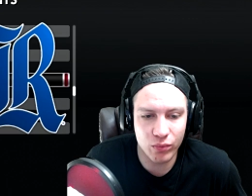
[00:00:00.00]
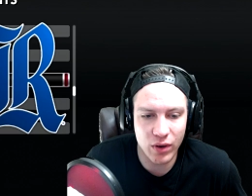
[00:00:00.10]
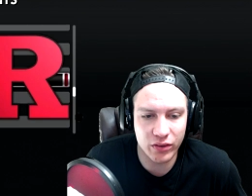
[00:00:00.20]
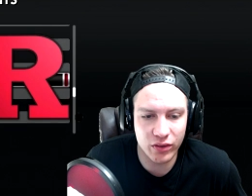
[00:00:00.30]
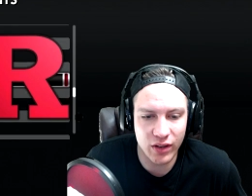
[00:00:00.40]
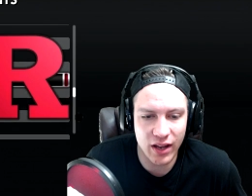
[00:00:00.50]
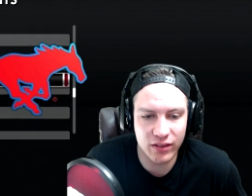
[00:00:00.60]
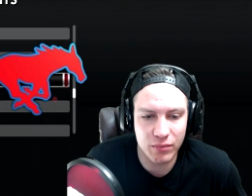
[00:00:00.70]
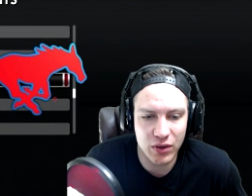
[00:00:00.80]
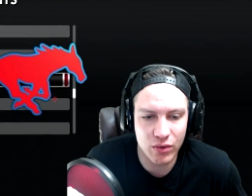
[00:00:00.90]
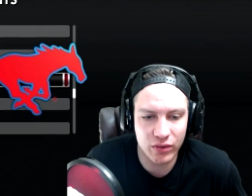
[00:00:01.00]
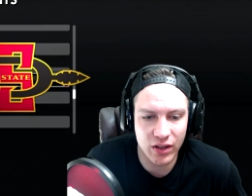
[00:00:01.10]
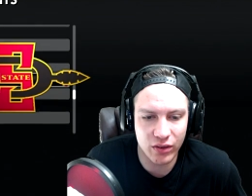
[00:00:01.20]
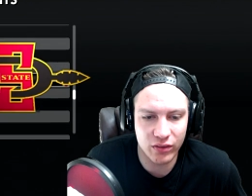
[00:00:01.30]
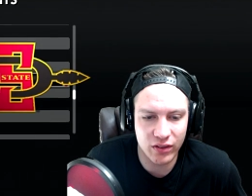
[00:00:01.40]
Rutgers, S M U, San
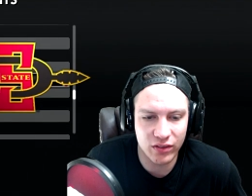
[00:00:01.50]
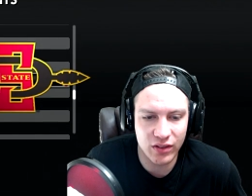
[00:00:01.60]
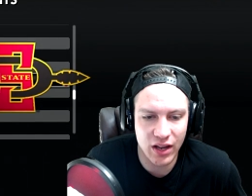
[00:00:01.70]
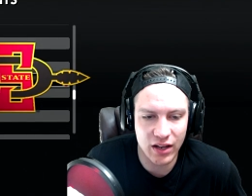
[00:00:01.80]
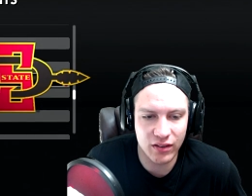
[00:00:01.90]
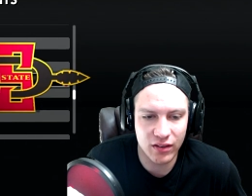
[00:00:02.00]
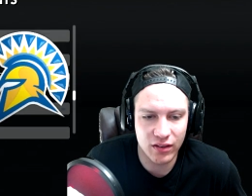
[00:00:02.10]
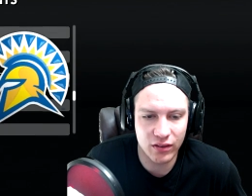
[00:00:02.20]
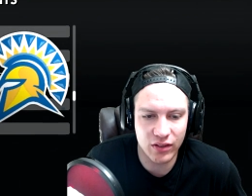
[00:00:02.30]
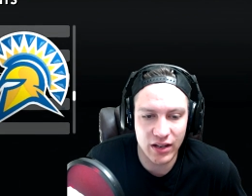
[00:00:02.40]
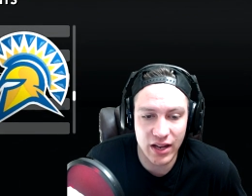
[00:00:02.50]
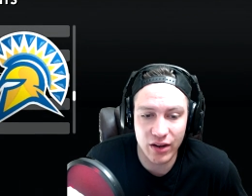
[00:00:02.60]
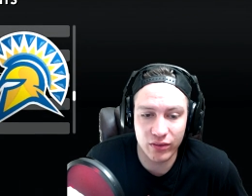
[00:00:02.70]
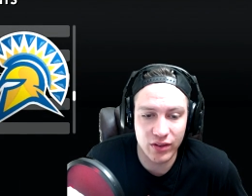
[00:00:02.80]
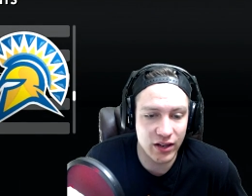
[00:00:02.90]
Jose State, San Diego
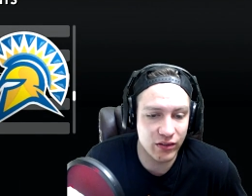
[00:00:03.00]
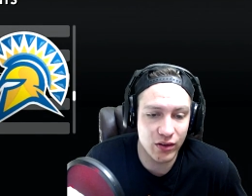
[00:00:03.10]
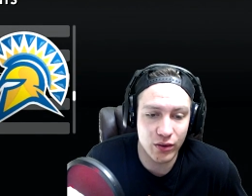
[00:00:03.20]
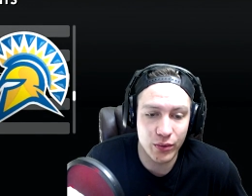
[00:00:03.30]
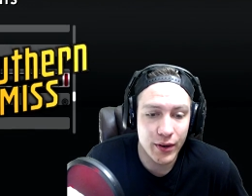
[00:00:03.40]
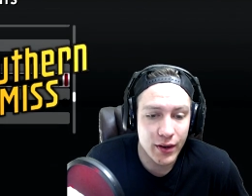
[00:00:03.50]
State, too.